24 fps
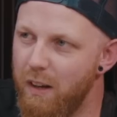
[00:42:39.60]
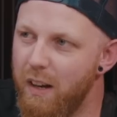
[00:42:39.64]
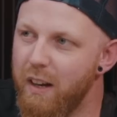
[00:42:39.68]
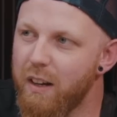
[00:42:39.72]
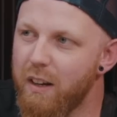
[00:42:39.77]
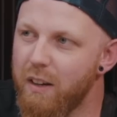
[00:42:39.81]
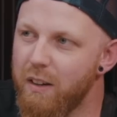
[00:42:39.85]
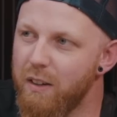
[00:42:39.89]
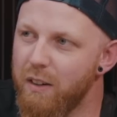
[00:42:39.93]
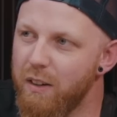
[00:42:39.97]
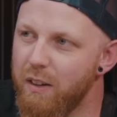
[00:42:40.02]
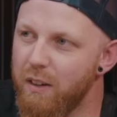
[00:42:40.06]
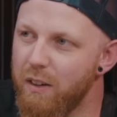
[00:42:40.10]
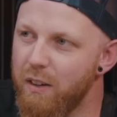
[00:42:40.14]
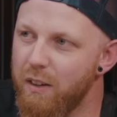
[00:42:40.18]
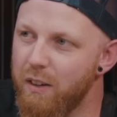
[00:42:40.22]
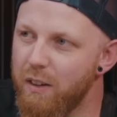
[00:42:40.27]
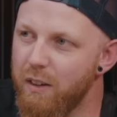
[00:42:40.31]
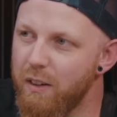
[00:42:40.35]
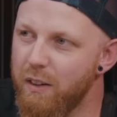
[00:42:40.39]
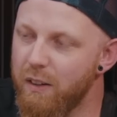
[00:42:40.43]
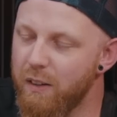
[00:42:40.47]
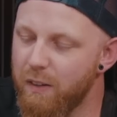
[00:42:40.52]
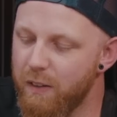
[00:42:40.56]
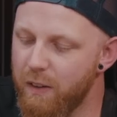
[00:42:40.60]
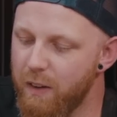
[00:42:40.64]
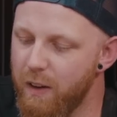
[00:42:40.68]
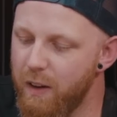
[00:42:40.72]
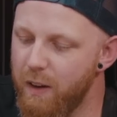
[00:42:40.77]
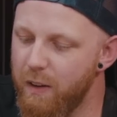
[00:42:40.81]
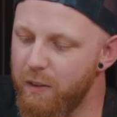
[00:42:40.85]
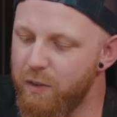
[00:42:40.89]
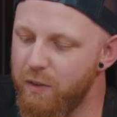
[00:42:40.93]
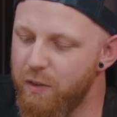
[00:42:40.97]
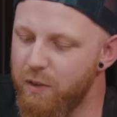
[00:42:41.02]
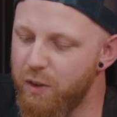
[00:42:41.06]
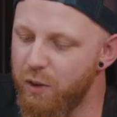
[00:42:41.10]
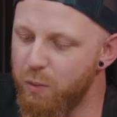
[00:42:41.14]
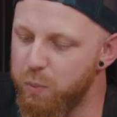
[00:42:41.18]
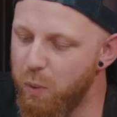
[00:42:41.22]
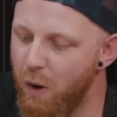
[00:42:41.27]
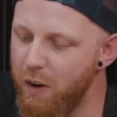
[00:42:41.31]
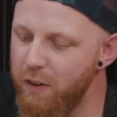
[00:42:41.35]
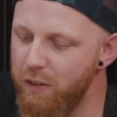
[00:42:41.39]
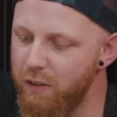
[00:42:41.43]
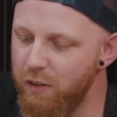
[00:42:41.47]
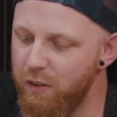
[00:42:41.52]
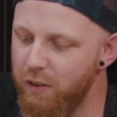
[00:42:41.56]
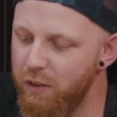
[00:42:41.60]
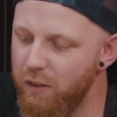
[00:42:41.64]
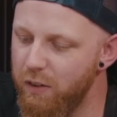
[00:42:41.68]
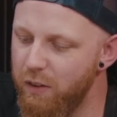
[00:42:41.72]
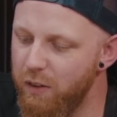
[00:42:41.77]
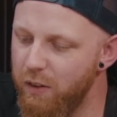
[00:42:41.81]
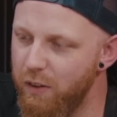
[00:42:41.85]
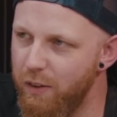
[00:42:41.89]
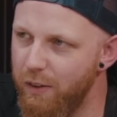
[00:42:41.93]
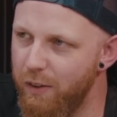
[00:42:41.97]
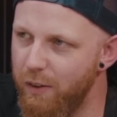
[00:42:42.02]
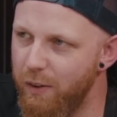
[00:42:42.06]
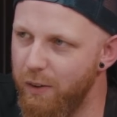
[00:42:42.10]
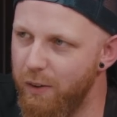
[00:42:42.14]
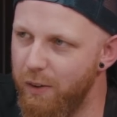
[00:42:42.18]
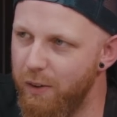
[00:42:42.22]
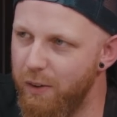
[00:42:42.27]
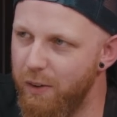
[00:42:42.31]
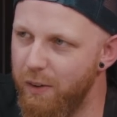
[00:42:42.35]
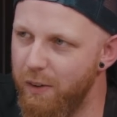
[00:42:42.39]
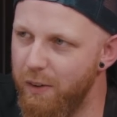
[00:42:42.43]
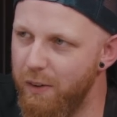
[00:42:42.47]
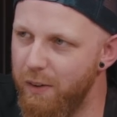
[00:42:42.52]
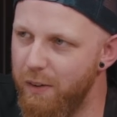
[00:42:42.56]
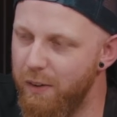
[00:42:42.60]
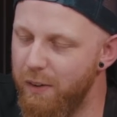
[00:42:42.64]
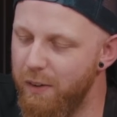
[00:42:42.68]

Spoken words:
like just once, or